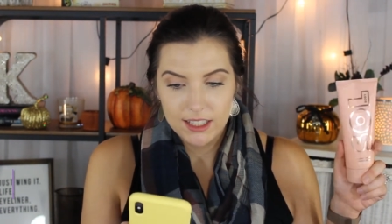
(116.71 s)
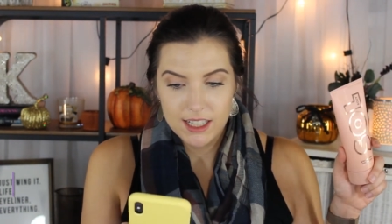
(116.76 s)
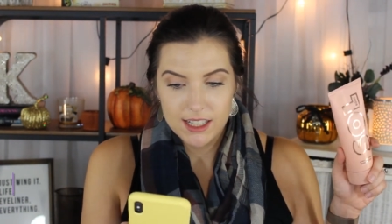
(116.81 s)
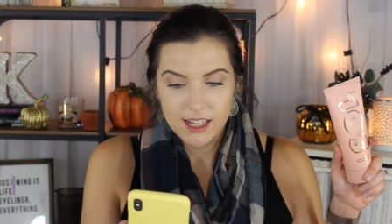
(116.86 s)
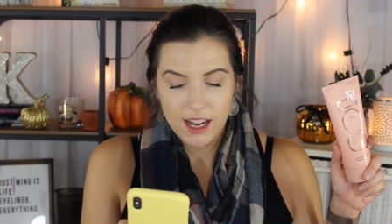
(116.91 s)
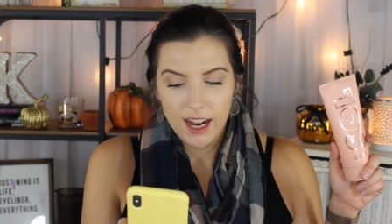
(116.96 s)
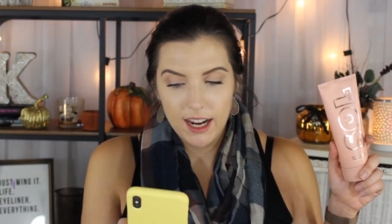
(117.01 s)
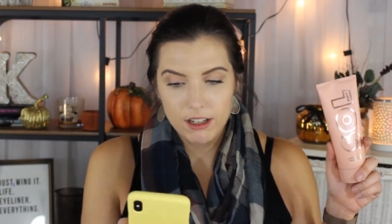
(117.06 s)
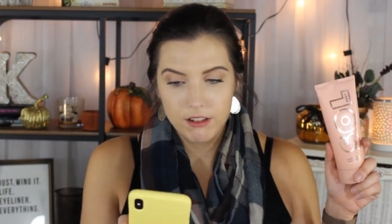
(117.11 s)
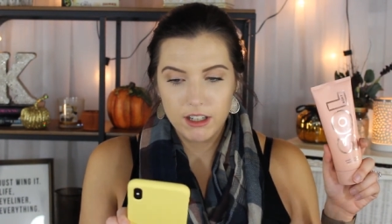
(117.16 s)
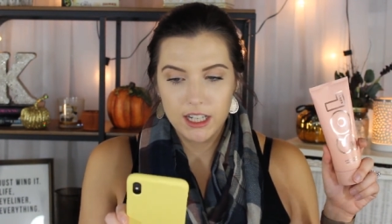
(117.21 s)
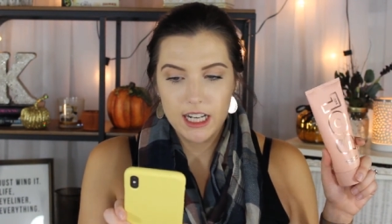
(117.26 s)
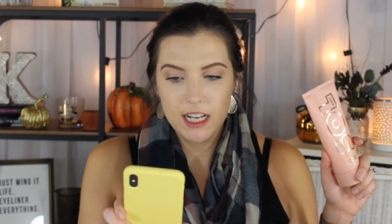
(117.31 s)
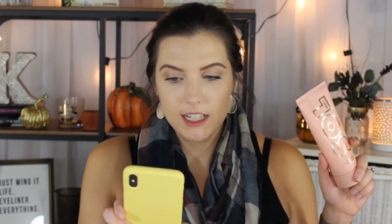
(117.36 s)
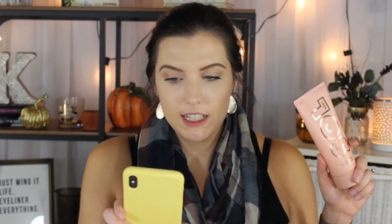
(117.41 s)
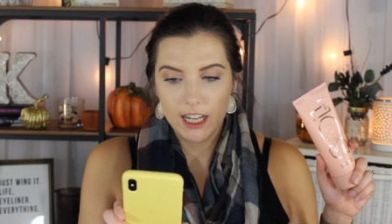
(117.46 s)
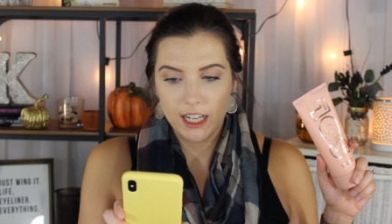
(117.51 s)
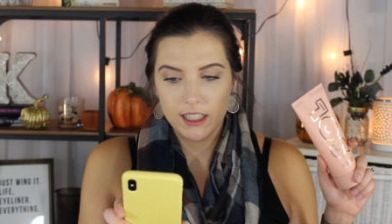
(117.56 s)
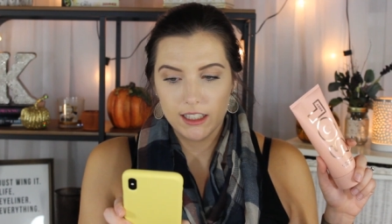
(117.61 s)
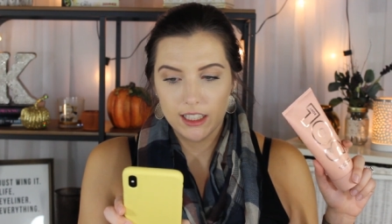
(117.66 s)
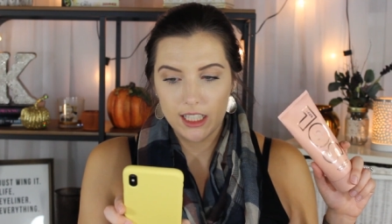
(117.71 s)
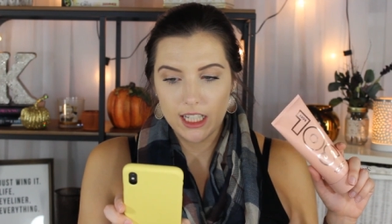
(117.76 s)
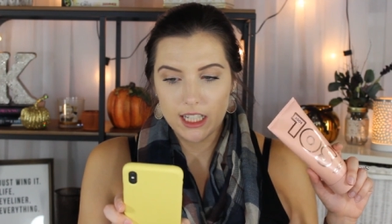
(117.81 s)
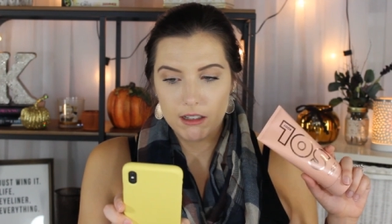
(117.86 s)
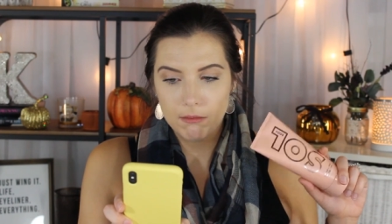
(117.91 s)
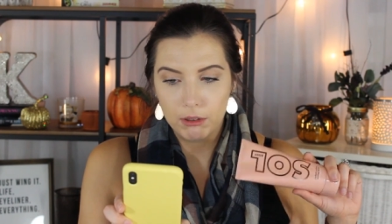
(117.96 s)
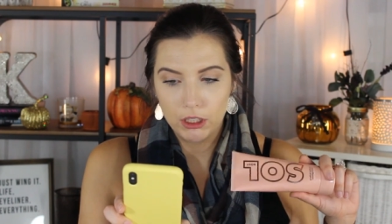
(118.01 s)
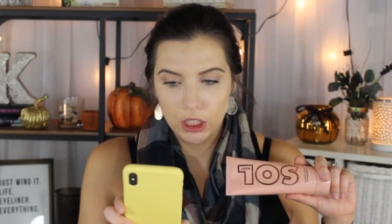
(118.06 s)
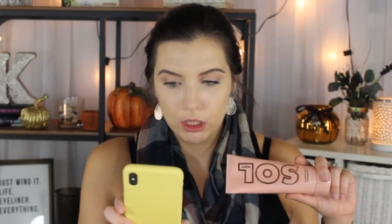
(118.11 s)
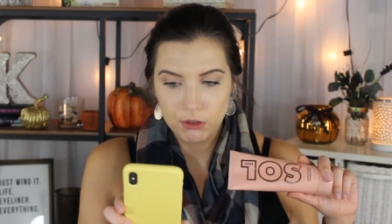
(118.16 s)
This hydrating
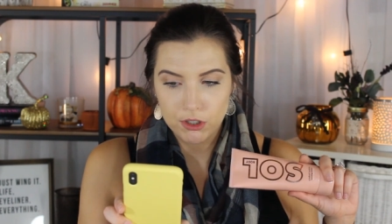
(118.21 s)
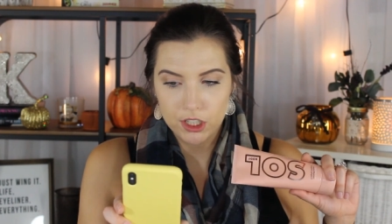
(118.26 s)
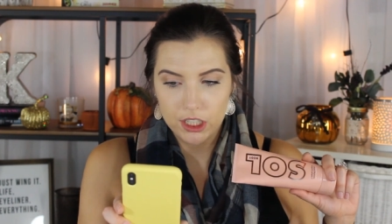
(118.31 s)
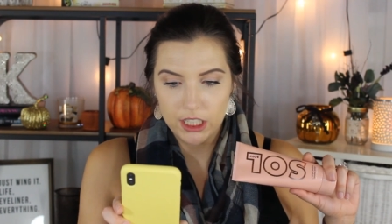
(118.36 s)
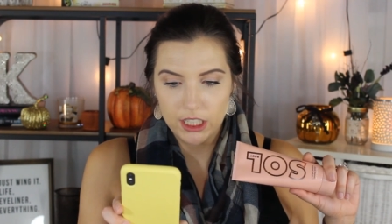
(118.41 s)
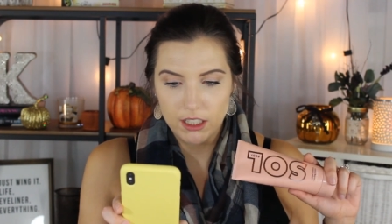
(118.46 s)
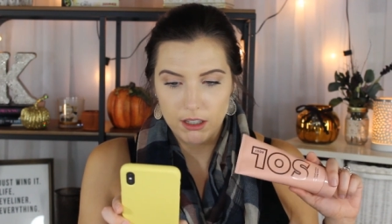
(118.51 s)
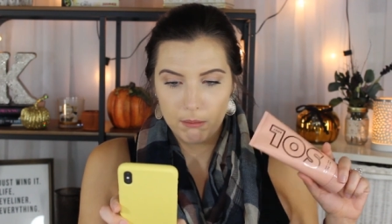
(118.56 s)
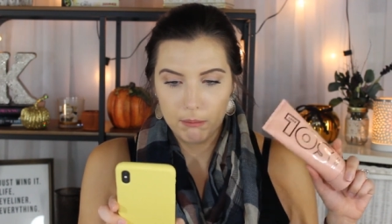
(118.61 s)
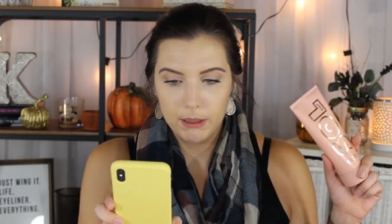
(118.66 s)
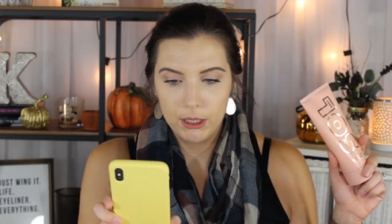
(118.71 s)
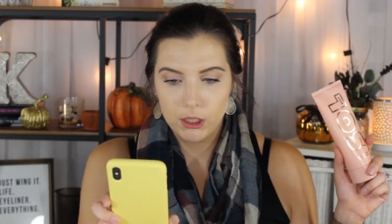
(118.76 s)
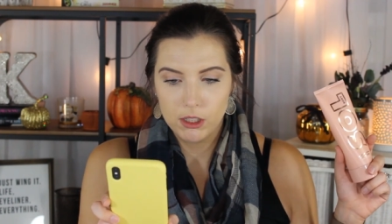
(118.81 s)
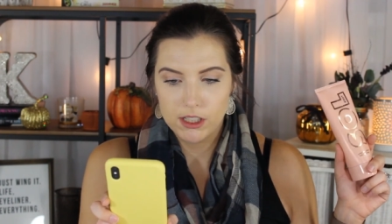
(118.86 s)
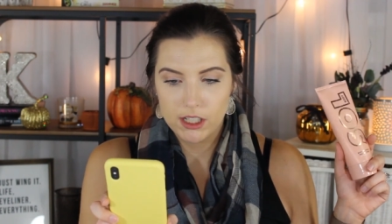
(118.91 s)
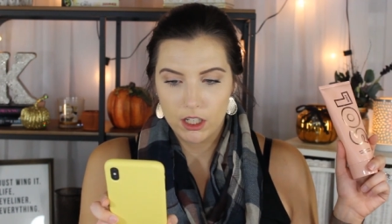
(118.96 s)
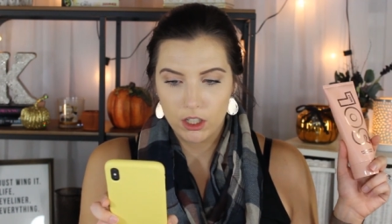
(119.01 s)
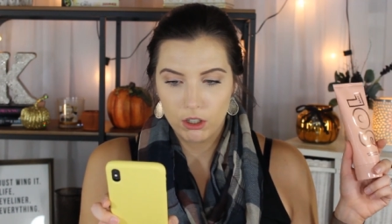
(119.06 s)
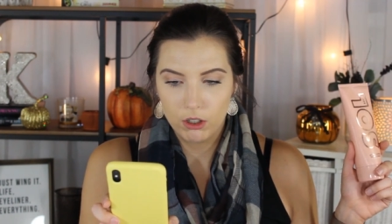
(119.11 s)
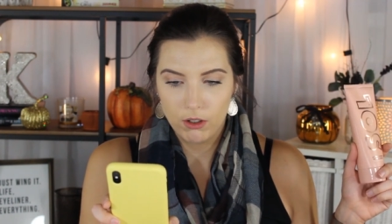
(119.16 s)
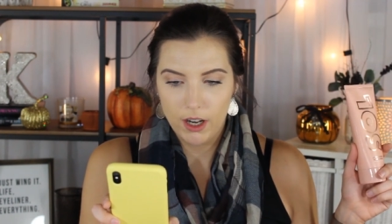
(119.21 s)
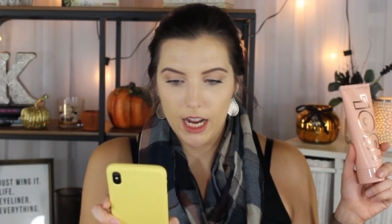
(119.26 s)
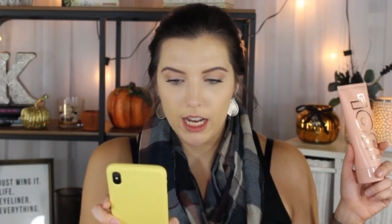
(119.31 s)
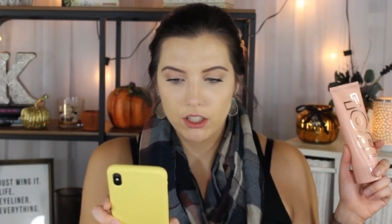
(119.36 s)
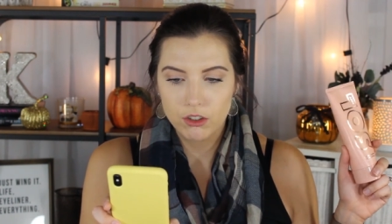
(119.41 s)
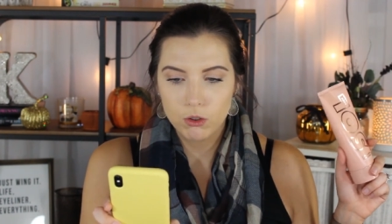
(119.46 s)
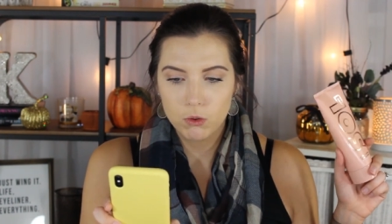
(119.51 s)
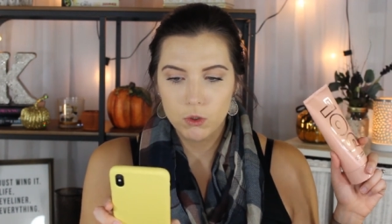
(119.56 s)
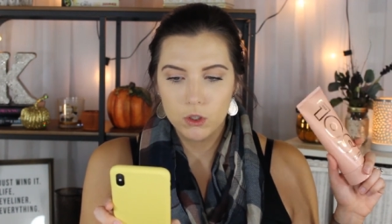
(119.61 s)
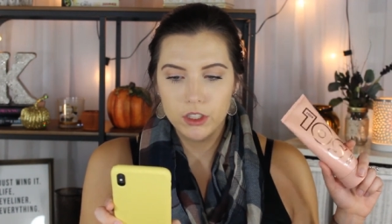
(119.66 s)
daily lotion builds a
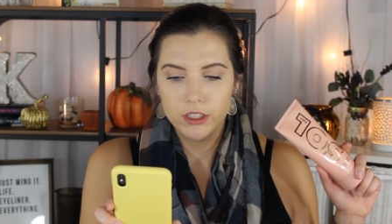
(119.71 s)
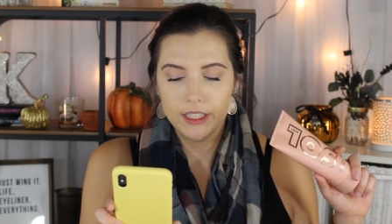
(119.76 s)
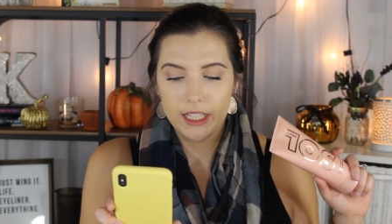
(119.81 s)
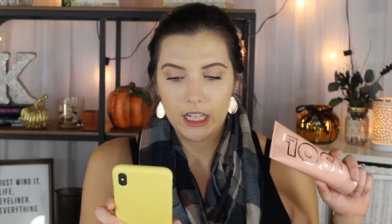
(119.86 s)
gradual,